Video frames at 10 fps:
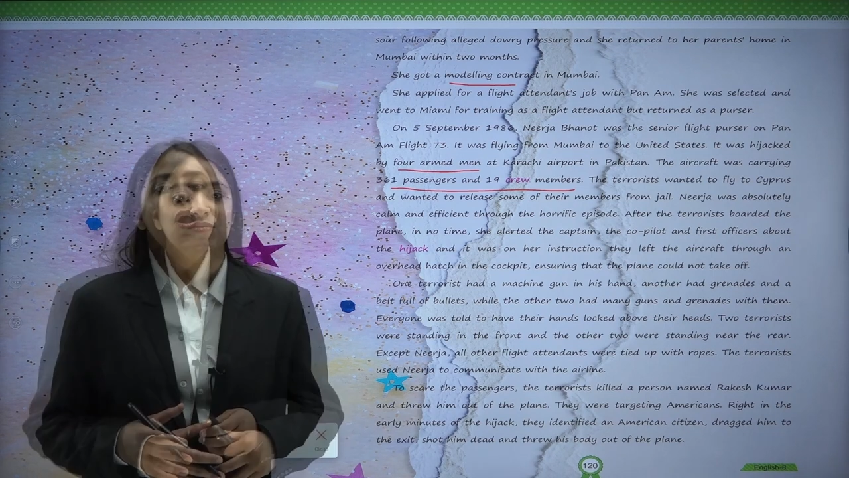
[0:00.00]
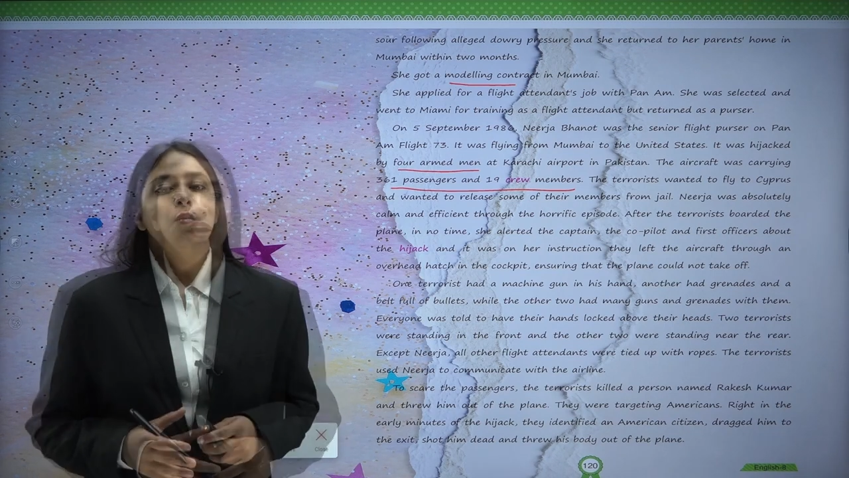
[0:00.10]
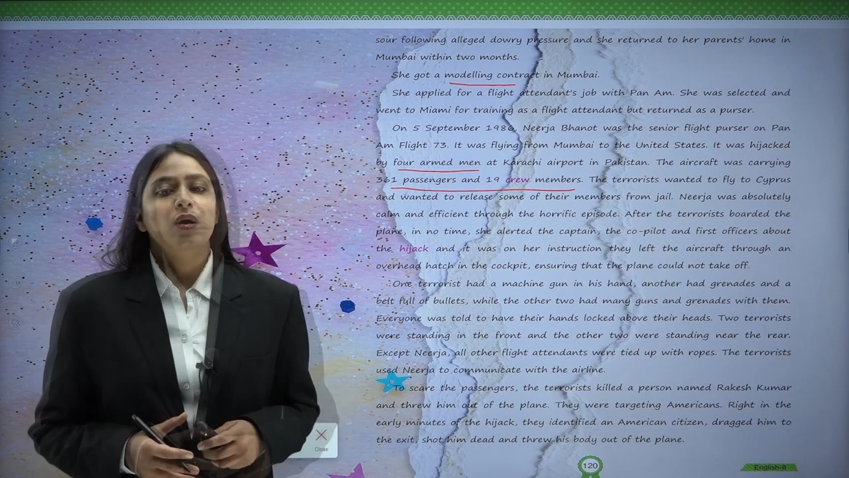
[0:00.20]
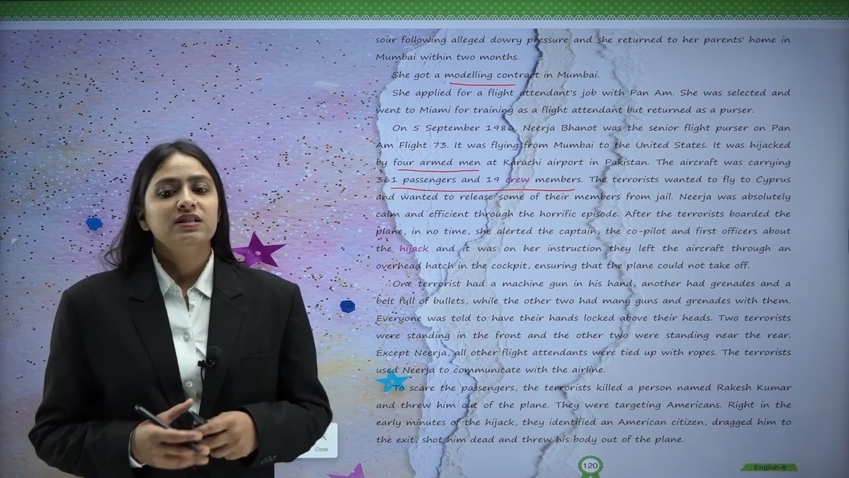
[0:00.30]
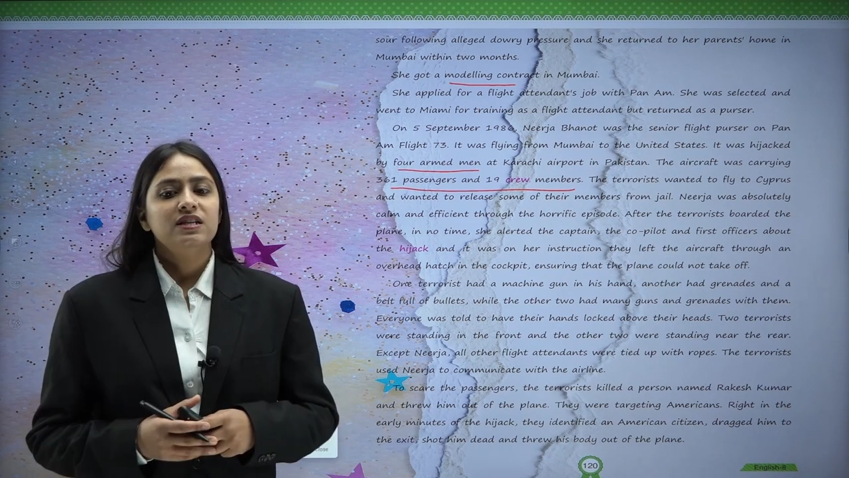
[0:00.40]

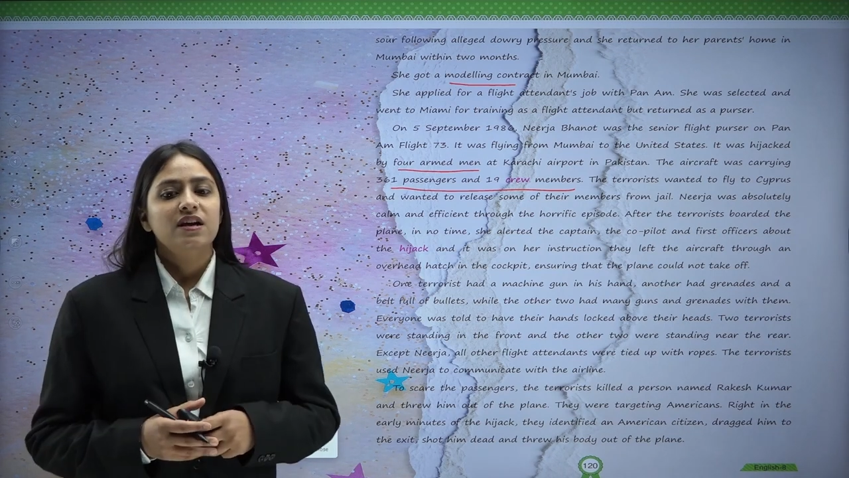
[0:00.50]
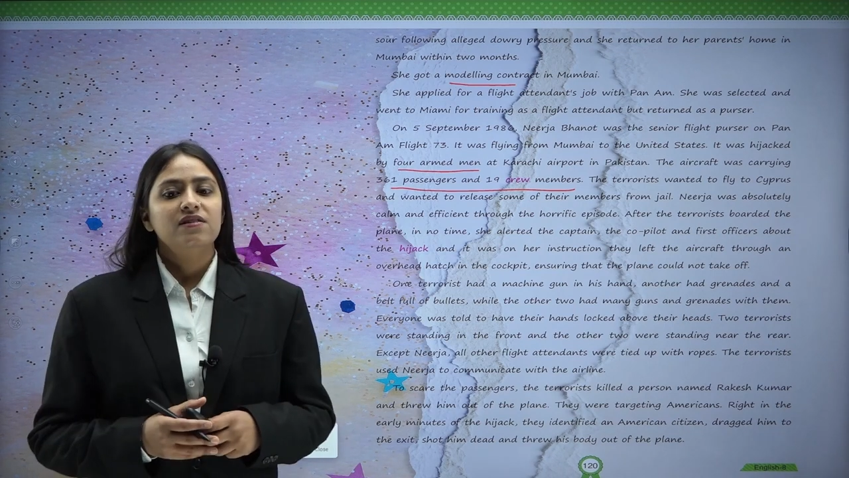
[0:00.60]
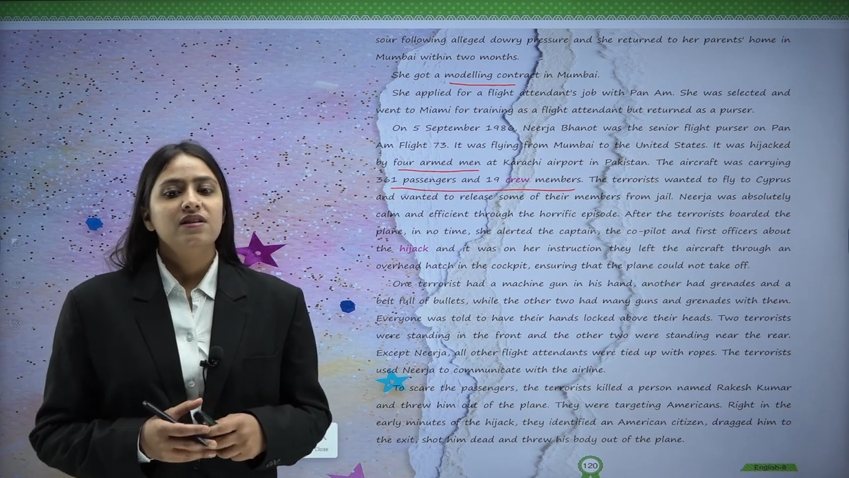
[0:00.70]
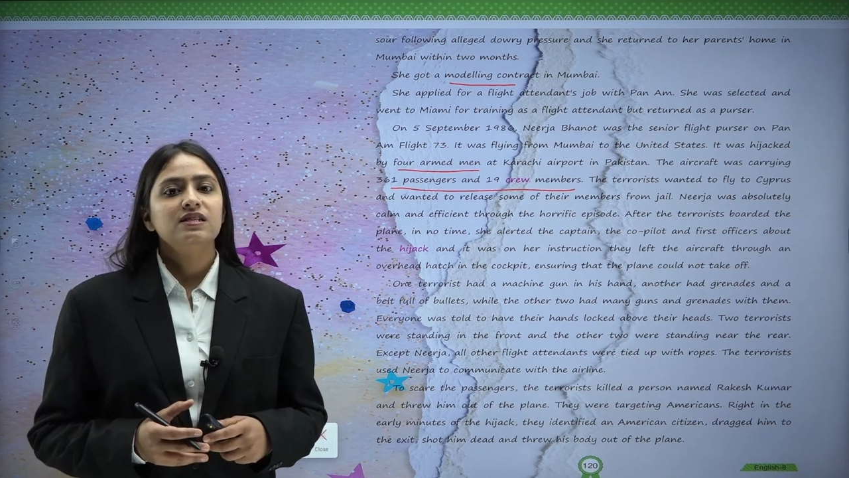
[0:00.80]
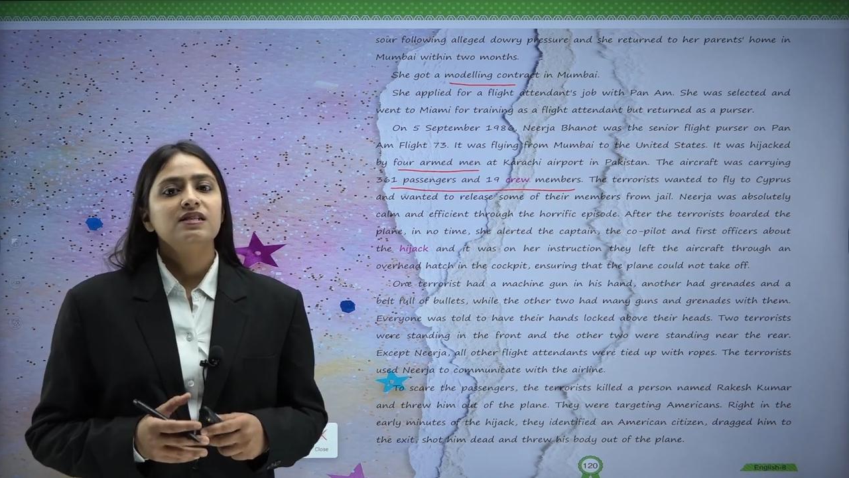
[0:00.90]
One
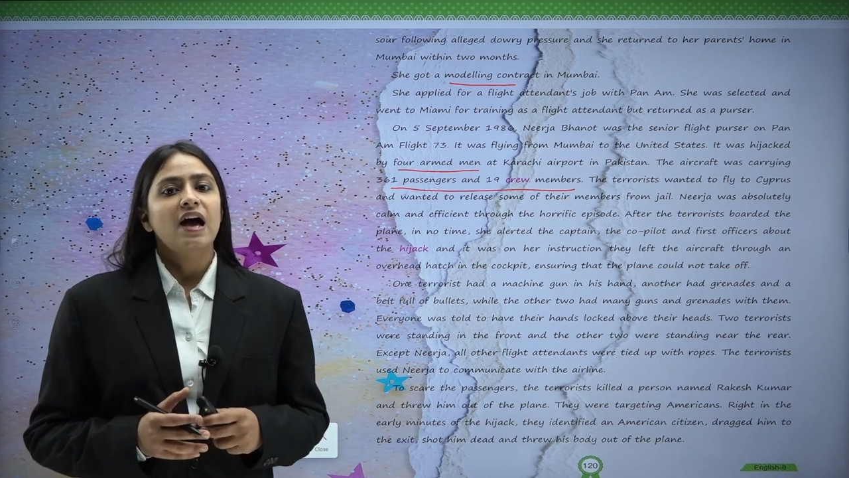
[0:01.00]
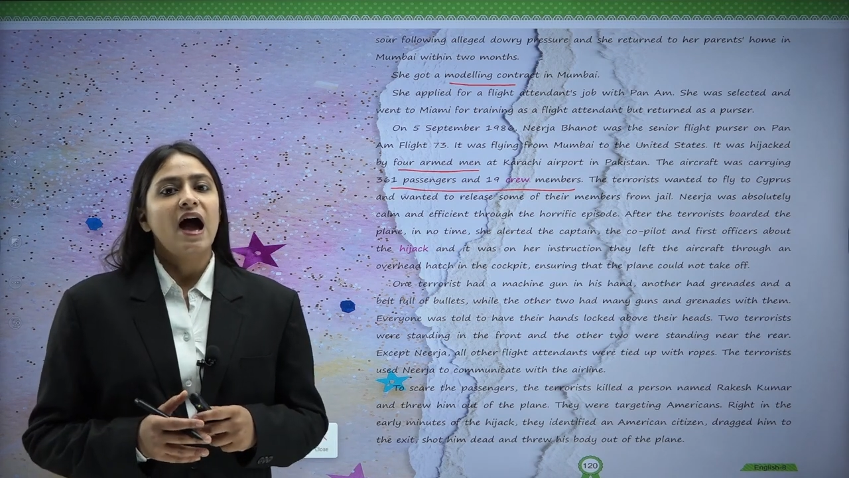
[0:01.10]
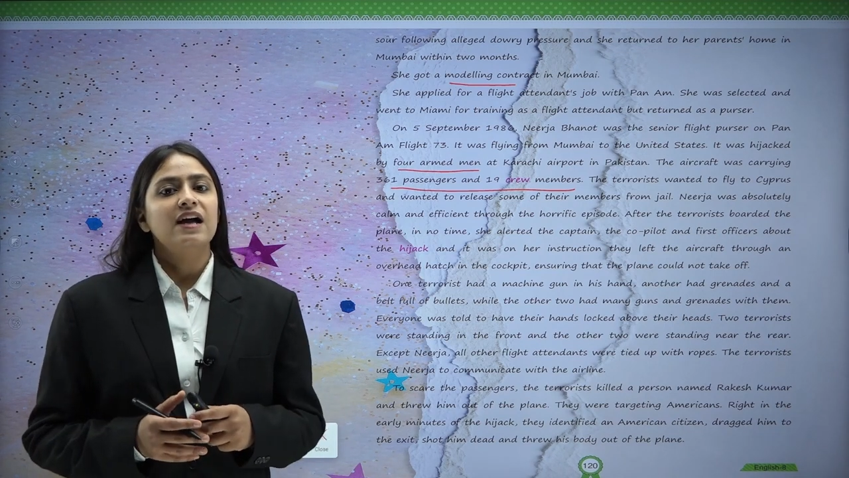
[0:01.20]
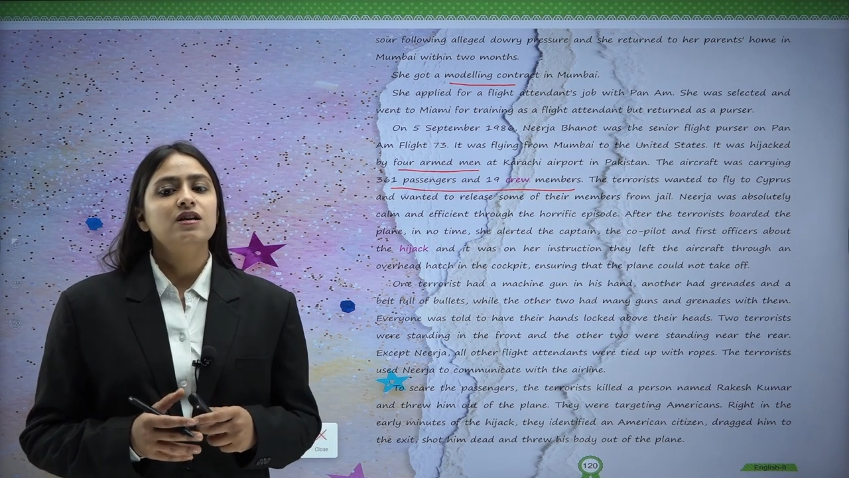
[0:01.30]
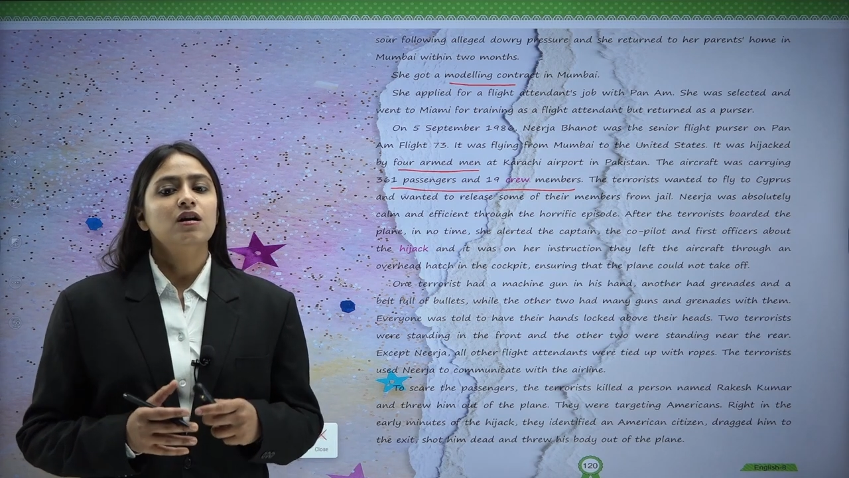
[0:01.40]
terrorist had